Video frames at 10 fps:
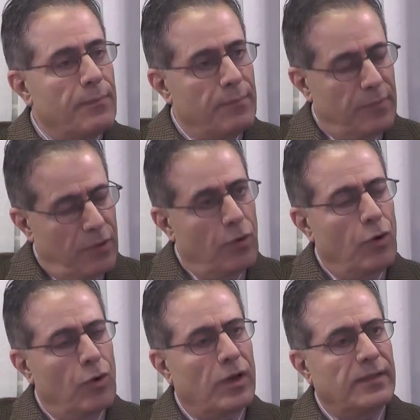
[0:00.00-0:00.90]

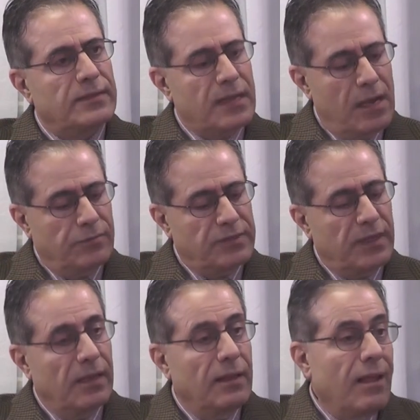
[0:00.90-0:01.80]
Oakland County,
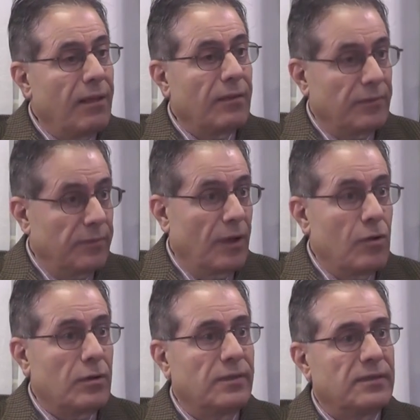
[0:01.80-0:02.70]
and
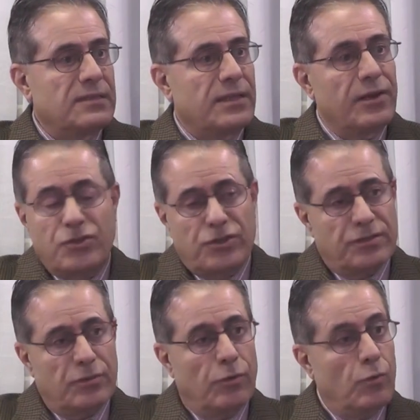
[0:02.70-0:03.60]
Oakland is the
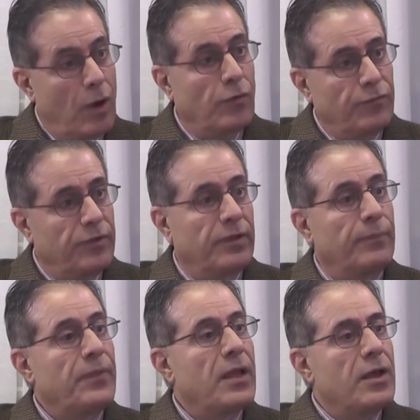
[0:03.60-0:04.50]
richest, or one of the
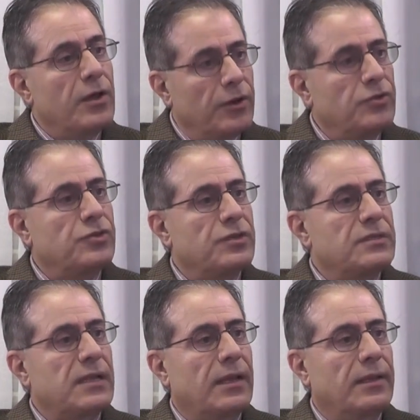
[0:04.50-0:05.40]

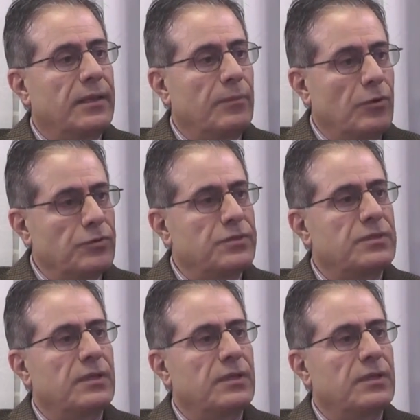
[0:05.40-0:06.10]
richest and the most